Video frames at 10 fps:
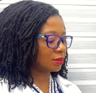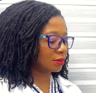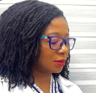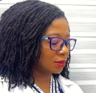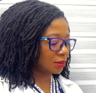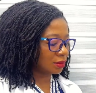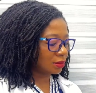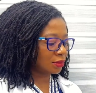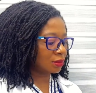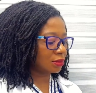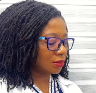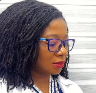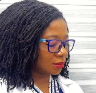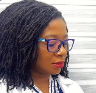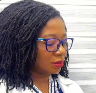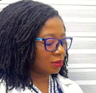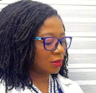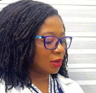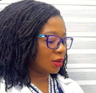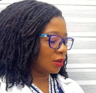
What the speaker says: [no speech]